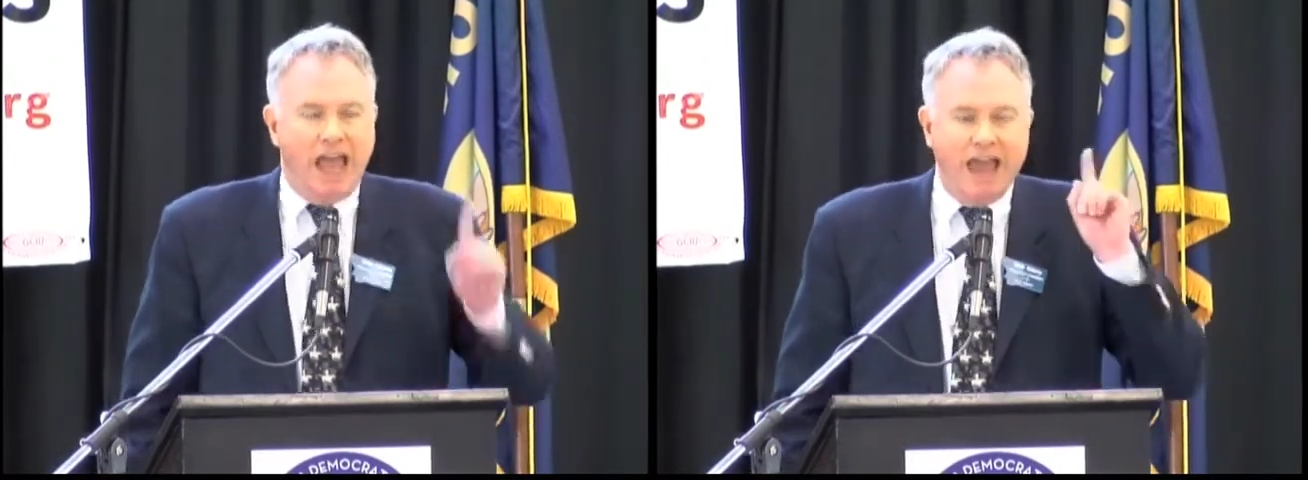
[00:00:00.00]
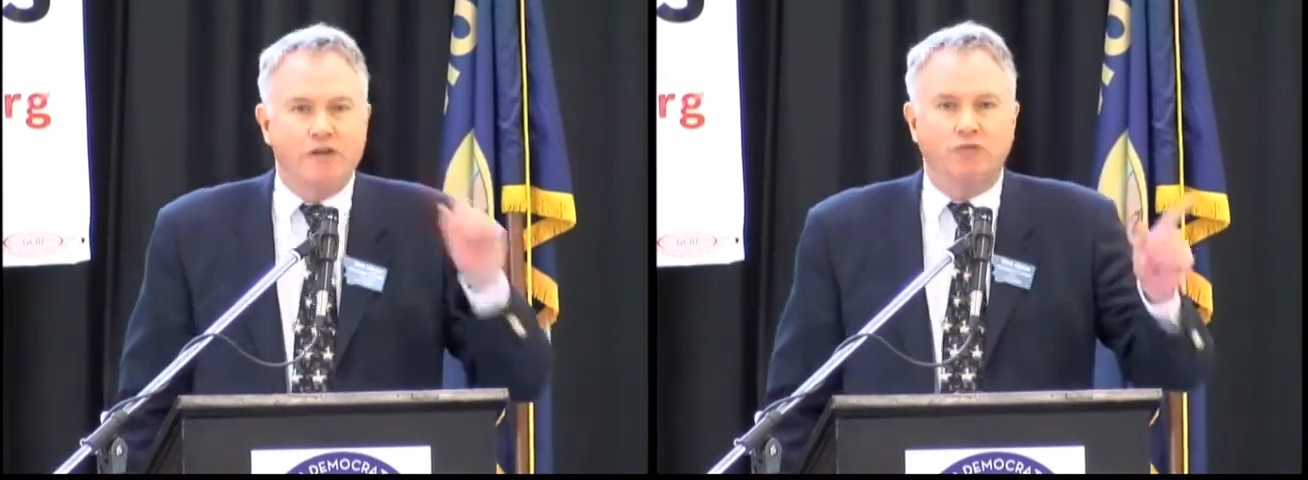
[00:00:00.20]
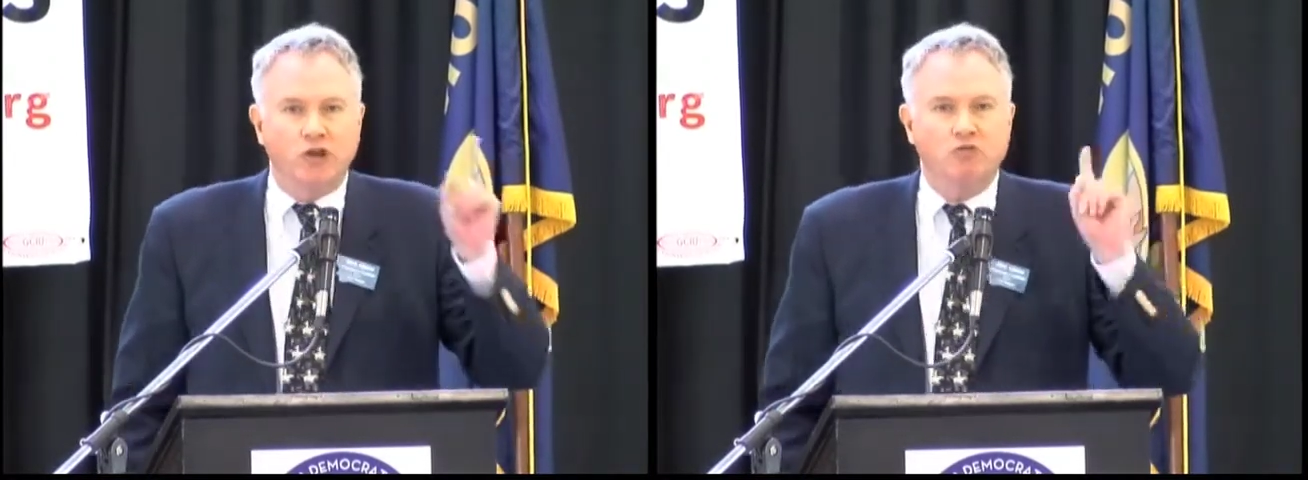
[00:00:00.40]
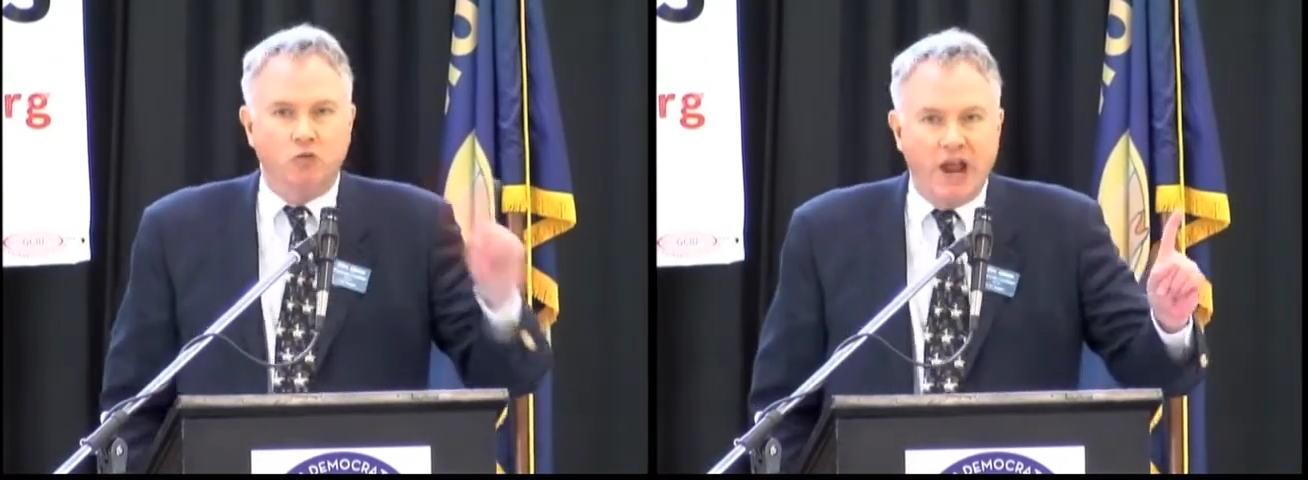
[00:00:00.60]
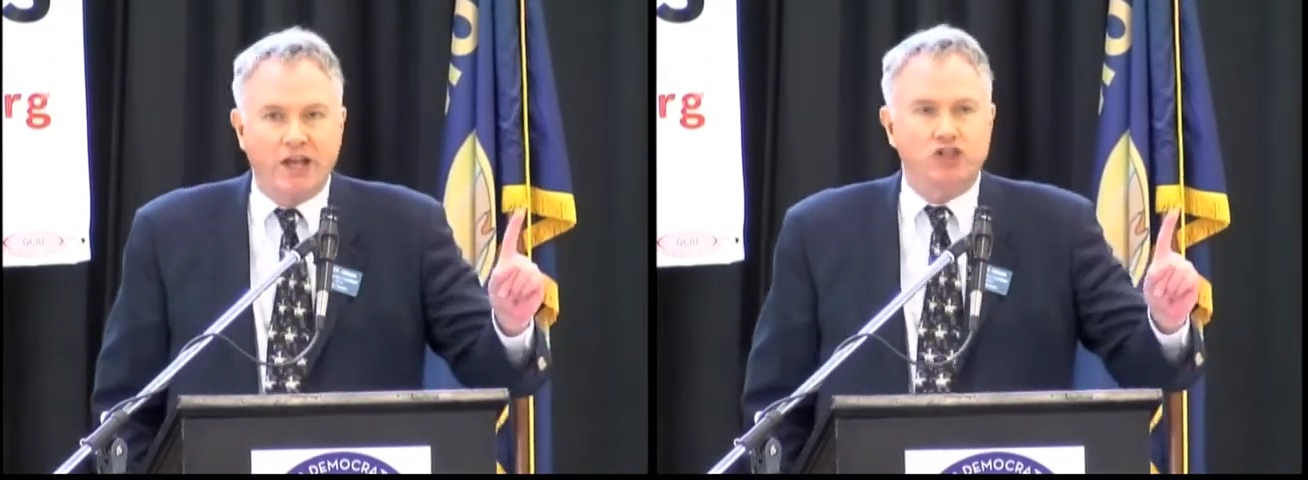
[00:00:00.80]
every
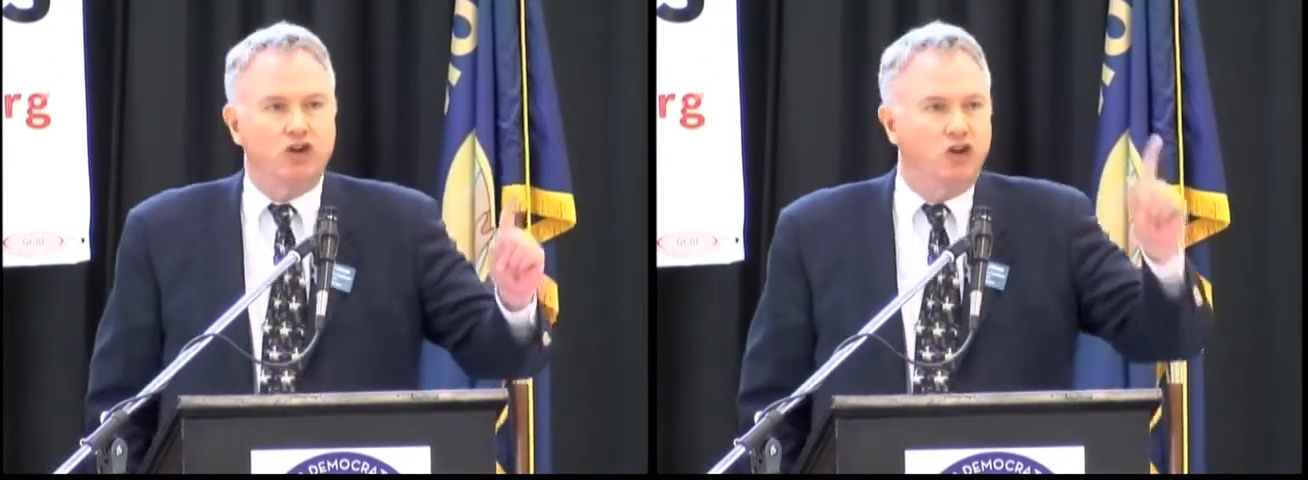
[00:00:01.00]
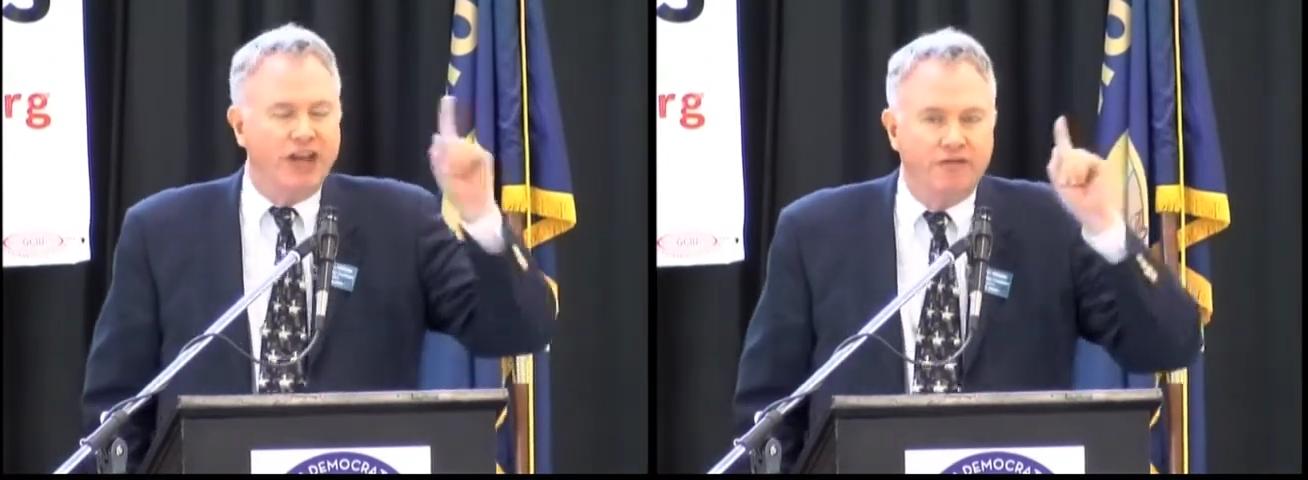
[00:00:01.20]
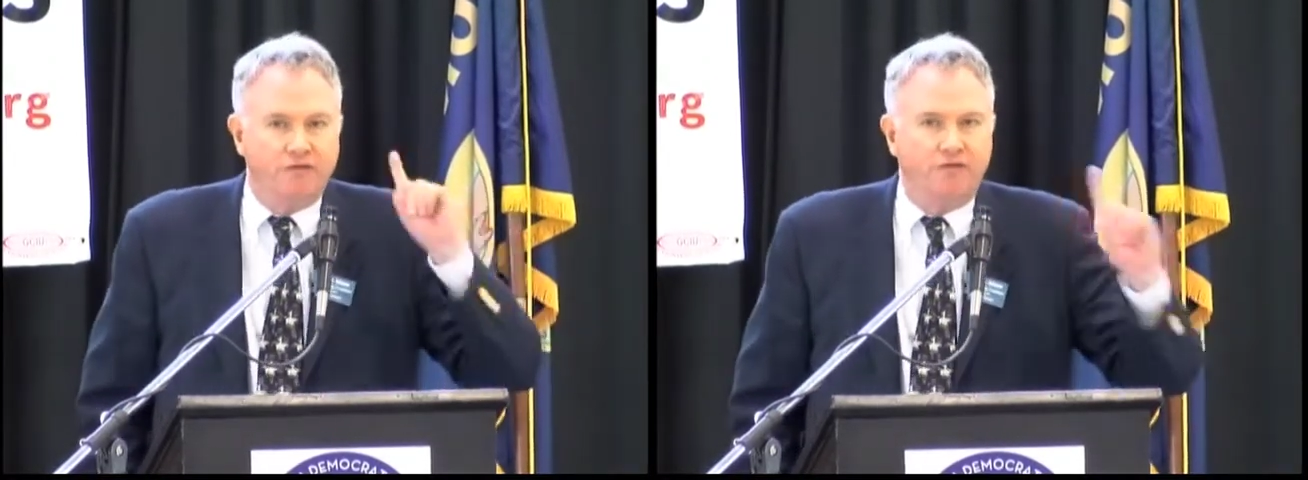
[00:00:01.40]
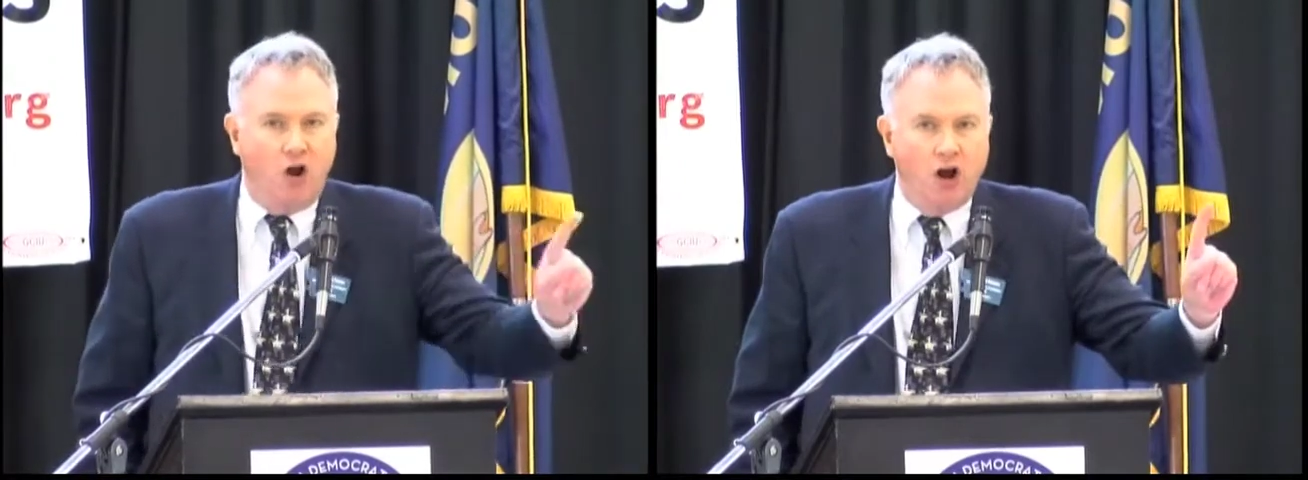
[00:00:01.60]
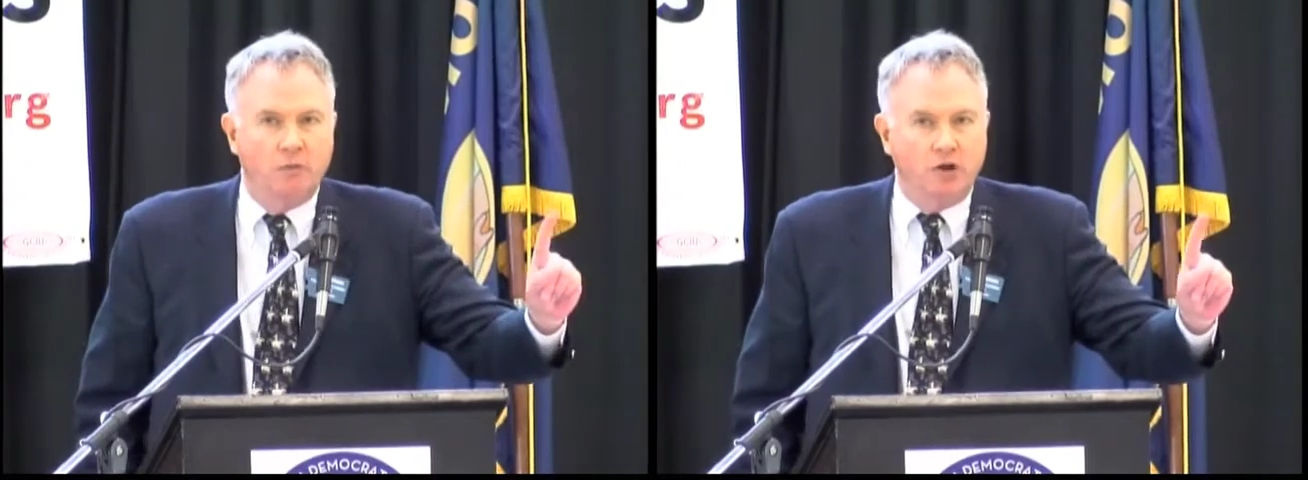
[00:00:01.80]
rancher and
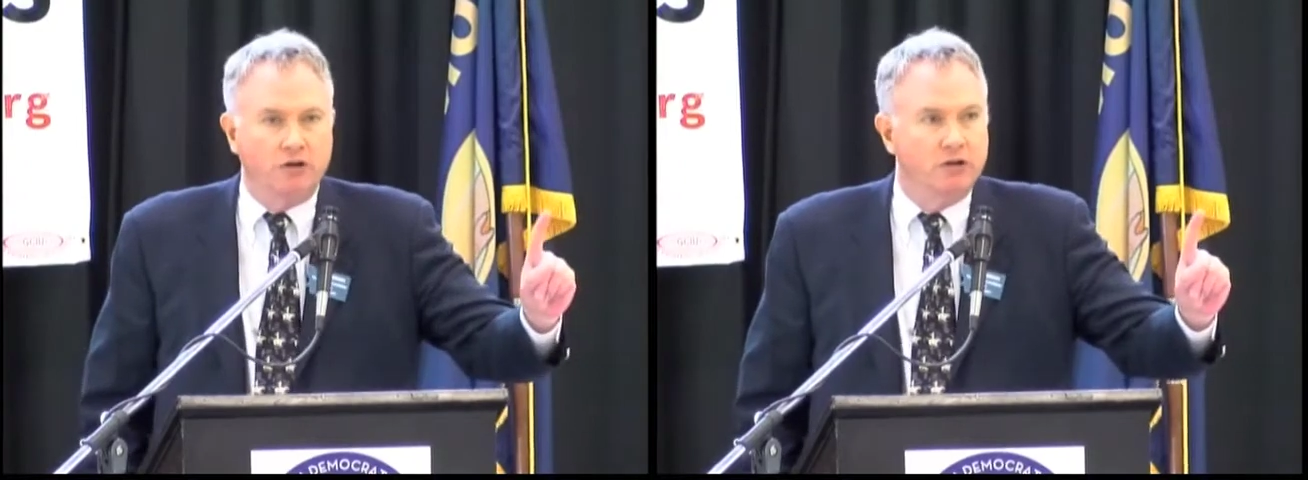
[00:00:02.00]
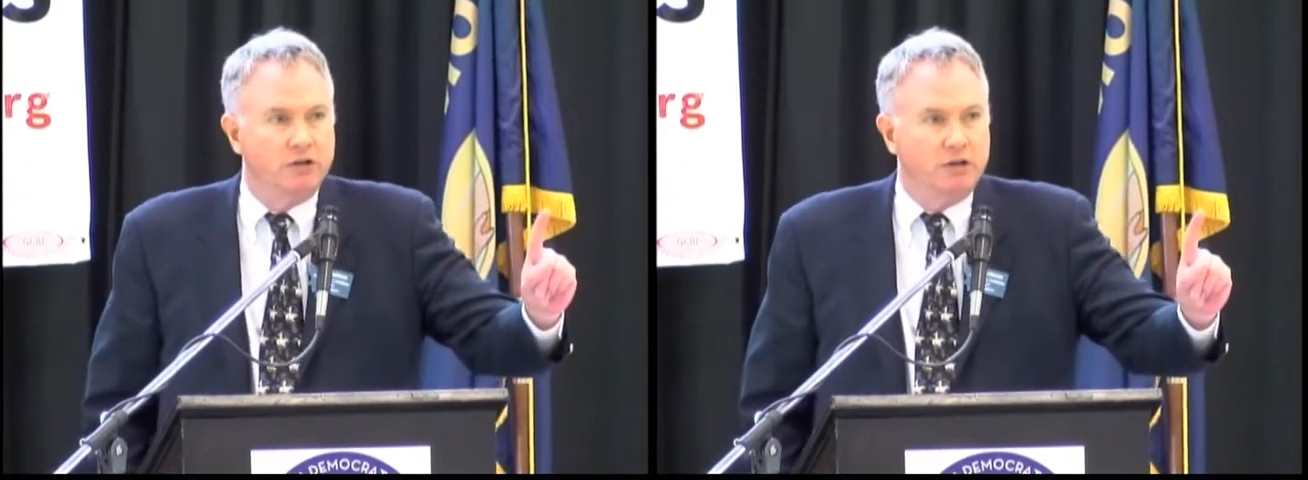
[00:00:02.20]
farmer